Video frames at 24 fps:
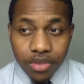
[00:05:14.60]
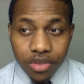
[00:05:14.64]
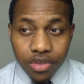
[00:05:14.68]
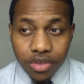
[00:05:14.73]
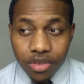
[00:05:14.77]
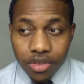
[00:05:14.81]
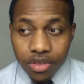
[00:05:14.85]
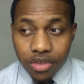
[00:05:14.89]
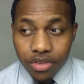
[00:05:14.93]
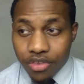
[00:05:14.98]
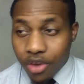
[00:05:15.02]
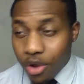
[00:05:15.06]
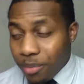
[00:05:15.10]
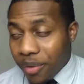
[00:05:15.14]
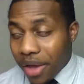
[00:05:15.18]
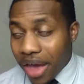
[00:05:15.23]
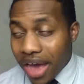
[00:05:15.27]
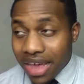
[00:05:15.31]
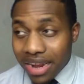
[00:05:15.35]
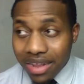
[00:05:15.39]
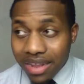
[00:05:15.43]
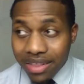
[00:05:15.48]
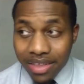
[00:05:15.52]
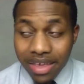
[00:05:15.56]
Joe
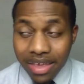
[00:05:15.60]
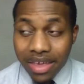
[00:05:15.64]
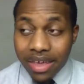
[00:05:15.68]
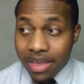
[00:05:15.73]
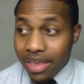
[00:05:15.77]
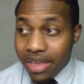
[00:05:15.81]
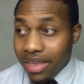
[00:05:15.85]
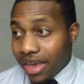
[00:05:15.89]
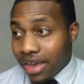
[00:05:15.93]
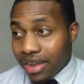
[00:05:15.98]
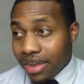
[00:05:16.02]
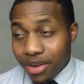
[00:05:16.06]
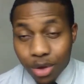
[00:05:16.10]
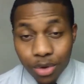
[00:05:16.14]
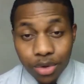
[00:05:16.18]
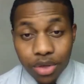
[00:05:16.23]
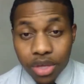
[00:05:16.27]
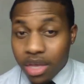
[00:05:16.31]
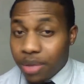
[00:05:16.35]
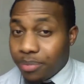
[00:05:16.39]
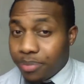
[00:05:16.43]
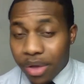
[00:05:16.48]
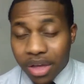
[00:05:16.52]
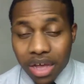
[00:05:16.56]
Biden, yeah, he ain't no
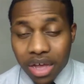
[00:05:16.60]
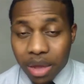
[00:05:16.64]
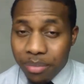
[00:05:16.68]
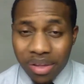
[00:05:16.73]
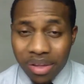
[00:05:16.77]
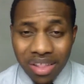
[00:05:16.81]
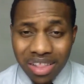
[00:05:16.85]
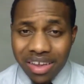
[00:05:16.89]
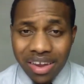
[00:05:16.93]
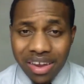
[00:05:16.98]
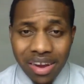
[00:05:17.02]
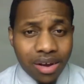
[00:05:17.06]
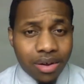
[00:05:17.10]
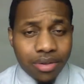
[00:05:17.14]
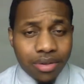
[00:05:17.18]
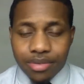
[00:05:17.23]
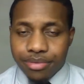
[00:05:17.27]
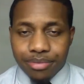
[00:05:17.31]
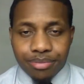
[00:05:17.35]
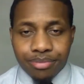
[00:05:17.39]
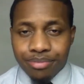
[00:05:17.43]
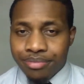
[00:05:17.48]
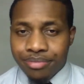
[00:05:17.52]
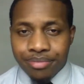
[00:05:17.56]
good, but Kamala Harris,
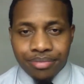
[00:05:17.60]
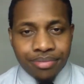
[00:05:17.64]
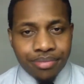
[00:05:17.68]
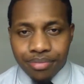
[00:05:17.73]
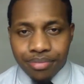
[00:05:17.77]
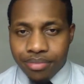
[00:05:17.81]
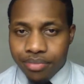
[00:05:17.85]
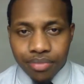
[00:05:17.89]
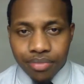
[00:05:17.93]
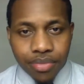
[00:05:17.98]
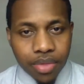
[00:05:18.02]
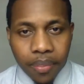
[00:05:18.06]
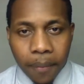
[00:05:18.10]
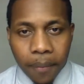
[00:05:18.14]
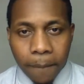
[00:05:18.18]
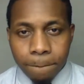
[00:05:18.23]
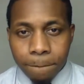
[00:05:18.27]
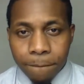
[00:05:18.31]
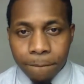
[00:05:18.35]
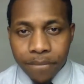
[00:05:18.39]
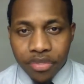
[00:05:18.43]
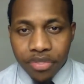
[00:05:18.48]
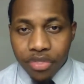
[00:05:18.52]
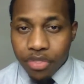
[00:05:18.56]
do
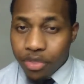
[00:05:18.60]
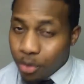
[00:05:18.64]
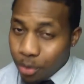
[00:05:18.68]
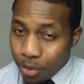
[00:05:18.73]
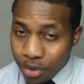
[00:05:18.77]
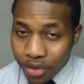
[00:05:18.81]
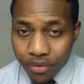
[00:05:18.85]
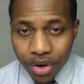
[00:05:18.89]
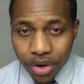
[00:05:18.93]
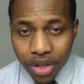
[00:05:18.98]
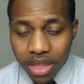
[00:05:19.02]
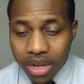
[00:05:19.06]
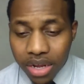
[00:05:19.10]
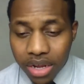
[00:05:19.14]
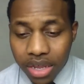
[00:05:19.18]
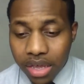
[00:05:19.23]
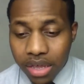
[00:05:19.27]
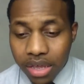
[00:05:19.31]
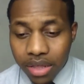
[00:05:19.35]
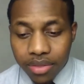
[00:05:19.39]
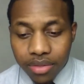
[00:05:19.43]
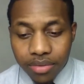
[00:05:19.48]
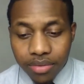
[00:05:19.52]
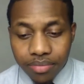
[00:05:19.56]
we really
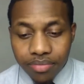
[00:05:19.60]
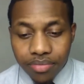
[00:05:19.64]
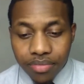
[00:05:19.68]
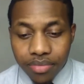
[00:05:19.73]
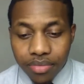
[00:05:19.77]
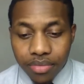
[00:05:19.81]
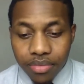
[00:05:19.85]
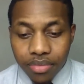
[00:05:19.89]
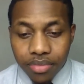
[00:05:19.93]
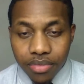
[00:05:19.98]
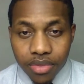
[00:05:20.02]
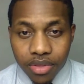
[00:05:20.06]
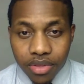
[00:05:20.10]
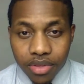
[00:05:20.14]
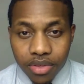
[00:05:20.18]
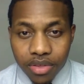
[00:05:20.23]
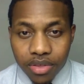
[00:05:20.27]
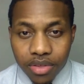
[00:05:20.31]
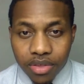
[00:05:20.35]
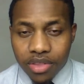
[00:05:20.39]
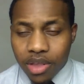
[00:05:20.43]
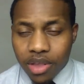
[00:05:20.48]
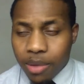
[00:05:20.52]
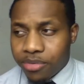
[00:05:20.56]
need
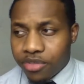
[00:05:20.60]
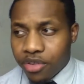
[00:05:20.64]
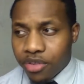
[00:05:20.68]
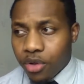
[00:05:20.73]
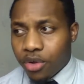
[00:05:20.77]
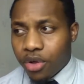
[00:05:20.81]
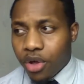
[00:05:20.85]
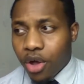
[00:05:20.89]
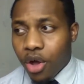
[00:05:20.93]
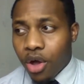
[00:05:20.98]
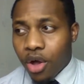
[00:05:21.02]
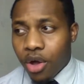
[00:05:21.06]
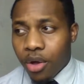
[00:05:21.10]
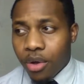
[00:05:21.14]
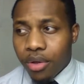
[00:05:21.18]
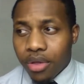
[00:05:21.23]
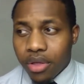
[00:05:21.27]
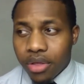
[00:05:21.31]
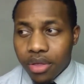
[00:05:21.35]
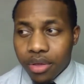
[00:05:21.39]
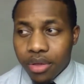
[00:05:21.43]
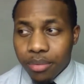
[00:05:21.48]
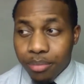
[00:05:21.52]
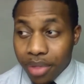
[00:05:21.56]
some so-called
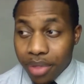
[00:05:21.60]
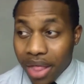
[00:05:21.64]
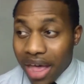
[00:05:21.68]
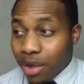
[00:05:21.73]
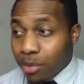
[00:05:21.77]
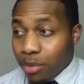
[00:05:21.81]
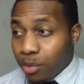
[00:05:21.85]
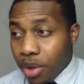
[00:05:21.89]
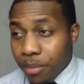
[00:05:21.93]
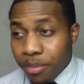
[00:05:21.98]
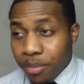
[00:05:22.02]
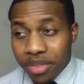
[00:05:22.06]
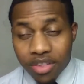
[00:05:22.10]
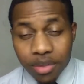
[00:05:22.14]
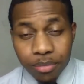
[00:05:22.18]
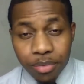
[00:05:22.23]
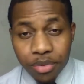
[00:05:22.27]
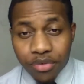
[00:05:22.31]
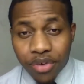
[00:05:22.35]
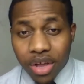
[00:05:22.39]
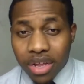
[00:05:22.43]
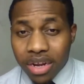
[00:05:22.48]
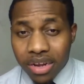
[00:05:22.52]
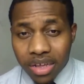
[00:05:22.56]
black woman to be
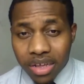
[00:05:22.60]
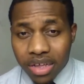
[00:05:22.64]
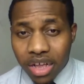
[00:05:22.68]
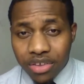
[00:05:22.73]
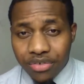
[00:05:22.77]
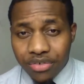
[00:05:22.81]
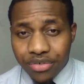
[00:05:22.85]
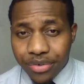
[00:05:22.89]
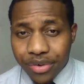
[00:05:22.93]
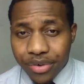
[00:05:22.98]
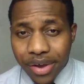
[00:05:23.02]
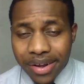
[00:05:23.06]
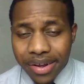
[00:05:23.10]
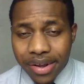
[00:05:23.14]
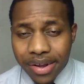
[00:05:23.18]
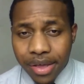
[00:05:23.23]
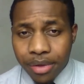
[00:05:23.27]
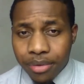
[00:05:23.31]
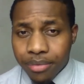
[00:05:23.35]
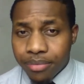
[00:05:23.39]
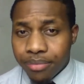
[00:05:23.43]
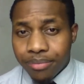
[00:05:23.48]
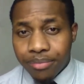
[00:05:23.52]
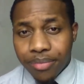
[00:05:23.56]
running the country right
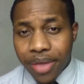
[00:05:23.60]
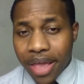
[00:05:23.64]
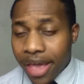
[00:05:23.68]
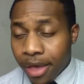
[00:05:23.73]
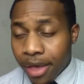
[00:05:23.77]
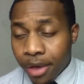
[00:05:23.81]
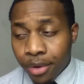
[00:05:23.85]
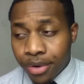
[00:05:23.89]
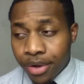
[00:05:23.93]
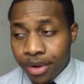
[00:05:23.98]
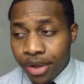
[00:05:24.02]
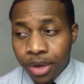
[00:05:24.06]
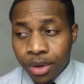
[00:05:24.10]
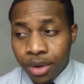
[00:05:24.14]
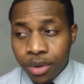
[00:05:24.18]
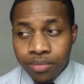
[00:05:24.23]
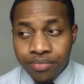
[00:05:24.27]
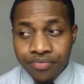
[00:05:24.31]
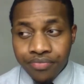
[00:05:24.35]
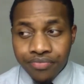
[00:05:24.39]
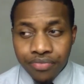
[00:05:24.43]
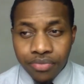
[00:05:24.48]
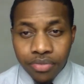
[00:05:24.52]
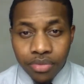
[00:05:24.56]
now? Hell no.
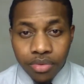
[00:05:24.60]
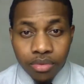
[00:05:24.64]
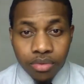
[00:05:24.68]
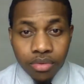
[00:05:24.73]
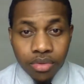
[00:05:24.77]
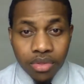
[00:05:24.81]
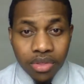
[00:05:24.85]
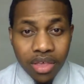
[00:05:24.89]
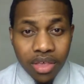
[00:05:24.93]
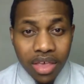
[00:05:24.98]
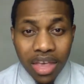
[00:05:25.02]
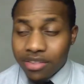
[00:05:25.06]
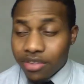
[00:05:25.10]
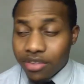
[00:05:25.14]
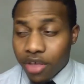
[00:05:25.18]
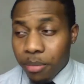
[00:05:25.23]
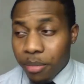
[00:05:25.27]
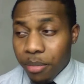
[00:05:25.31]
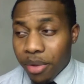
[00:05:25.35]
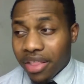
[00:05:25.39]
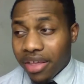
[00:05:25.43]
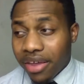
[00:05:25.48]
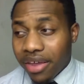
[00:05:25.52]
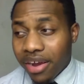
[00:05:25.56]
Is
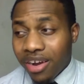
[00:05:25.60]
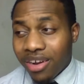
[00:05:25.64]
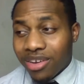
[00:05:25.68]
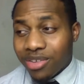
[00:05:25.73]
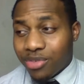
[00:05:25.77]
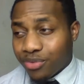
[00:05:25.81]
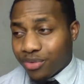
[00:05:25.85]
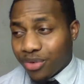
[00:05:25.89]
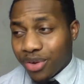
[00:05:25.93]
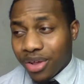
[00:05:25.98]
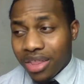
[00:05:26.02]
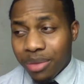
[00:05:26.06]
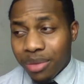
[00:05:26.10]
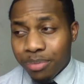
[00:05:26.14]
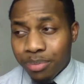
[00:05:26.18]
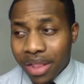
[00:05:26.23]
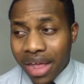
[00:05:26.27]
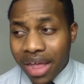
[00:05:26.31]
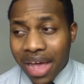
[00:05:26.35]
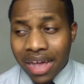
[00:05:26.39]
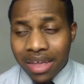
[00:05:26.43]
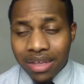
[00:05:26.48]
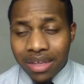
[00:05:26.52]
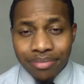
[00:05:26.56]
Kamala Harris really
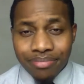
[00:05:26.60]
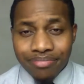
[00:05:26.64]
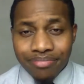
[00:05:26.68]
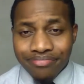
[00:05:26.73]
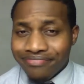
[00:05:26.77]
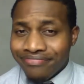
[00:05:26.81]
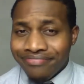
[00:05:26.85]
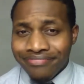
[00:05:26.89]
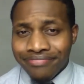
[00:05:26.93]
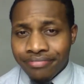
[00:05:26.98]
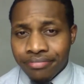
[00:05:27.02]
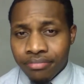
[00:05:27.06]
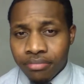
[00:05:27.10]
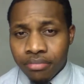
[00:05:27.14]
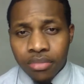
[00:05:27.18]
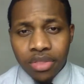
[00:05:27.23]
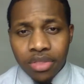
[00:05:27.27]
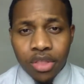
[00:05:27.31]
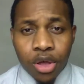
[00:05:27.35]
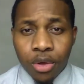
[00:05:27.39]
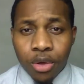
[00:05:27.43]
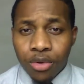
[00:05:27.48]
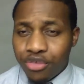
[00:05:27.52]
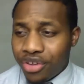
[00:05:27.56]
black?
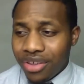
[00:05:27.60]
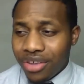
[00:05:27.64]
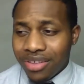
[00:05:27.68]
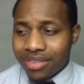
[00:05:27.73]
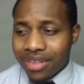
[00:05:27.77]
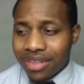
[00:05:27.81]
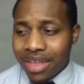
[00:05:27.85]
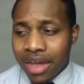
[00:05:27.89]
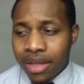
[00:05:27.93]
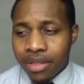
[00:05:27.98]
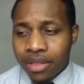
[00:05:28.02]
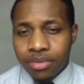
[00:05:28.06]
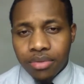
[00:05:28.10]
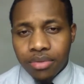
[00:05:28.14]
No, she's not.